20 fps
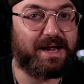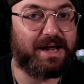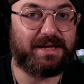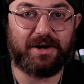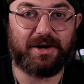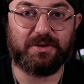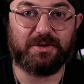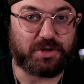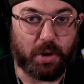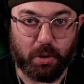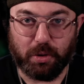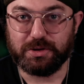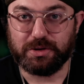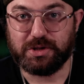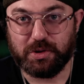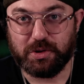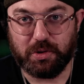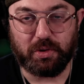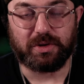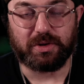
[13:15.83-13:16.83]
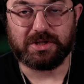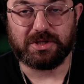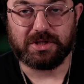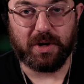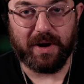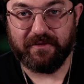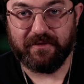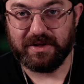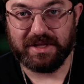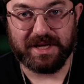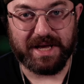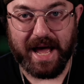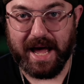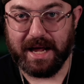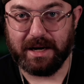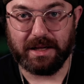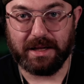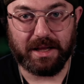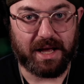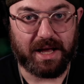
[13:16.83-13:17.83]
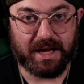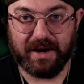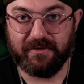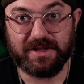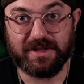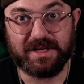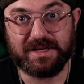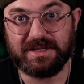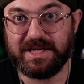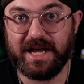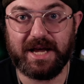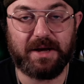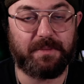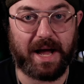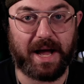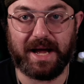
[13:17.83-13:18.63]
you know, it's old school. So everything analog, everything tape.